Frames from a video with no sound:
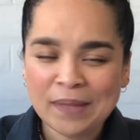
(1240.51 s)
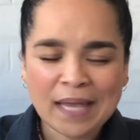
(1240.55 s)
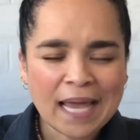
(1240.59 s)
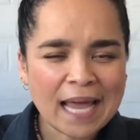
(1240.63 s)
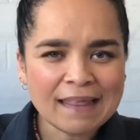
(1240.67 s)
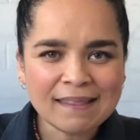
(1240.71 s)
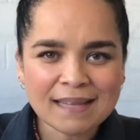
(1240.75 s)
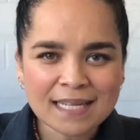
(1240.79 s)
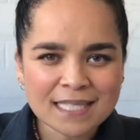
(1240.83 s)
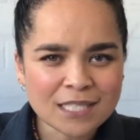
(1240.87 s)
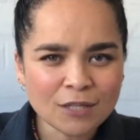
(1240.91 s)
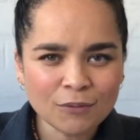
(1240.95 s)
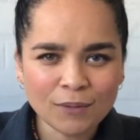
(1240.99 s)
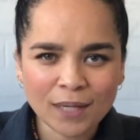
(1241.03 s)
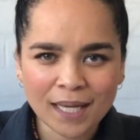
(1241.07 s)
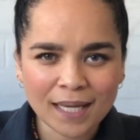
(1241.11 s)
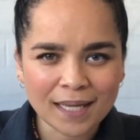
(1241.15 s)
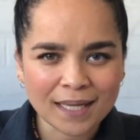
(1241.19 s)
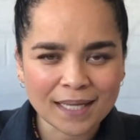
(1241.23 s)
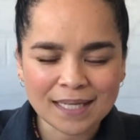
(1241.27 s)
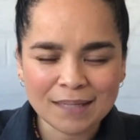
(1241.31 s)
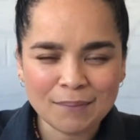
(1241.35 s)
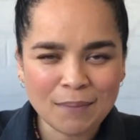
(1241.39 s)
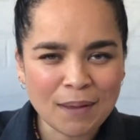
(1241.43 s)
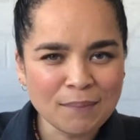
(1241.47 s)
And that's
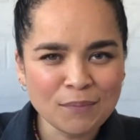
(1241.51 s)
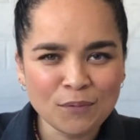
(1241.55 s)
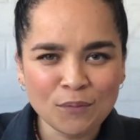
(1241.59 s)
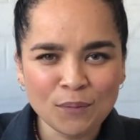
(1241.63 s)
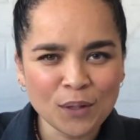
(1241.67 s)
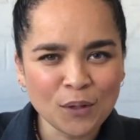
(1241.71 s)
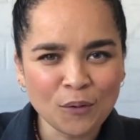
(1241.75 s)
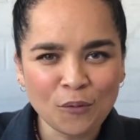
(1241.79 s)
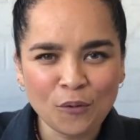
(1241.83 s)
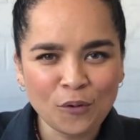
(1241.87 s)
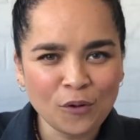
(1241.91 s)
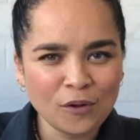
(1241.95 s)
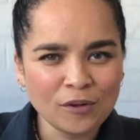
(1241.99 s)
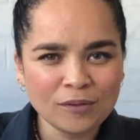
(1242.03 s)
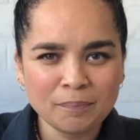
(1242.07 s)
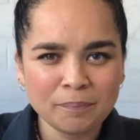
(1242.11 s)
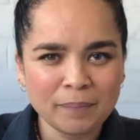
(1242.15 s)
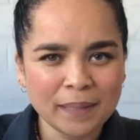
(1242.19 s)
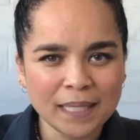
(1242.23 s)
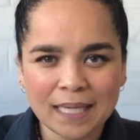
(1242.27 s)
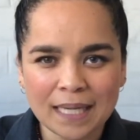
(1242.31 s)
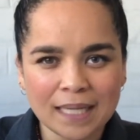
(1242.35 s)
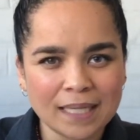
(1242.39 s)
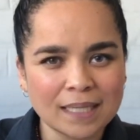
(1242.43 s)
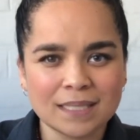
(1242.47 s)
okay. Remember, we're all
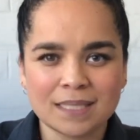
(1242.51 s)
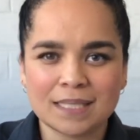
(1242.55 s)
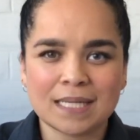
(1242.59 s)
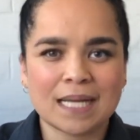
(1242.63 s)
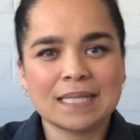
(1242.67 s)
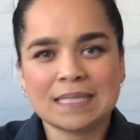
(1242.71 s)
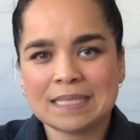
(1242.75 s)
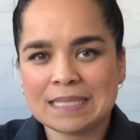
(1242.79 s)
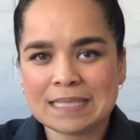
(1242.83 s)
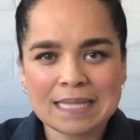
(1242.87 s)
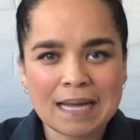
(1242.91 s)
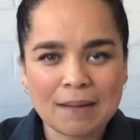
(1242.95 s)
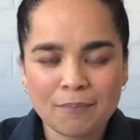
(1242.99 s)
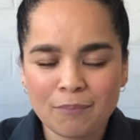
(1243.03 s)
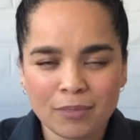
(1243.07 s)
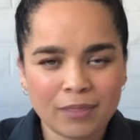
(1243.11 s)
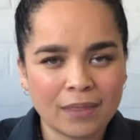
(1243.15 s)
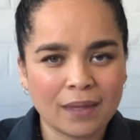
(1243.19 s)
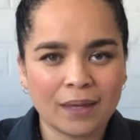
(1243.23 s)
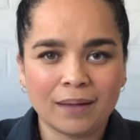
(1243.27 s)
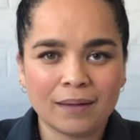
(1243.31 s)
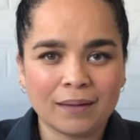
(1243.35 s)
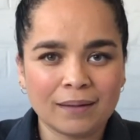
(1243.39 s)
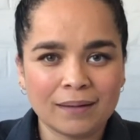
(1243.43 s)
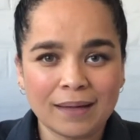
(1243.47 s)
beginners at
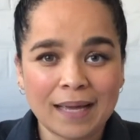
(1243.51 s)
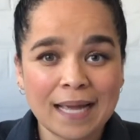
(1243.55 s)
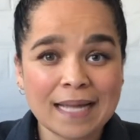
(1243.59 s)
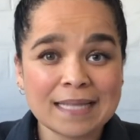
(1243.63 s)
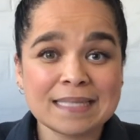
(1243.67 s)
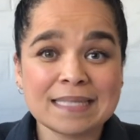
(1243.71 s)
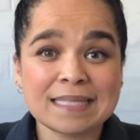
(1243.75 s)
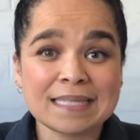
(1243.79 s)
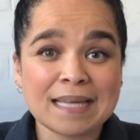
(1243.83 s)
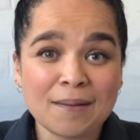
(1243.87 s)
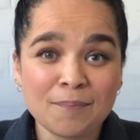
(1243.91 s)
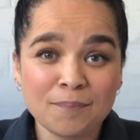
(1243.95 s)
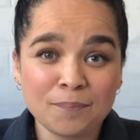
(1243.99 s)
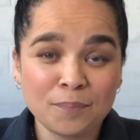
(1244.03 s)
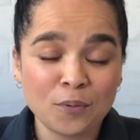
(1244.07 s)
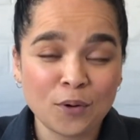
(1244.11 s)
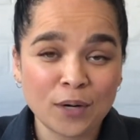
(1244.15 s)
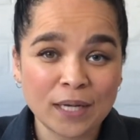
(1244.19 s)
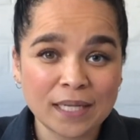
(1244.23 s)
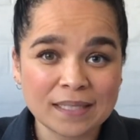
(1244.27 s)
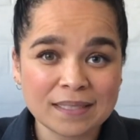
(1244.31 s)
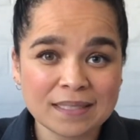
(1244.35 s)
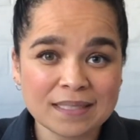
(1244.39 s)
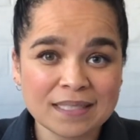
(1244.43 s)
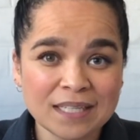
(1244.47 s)
something, at some
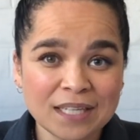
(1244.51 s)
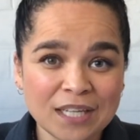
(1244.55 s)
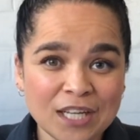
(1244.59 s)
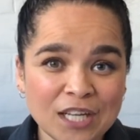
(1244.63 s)
point.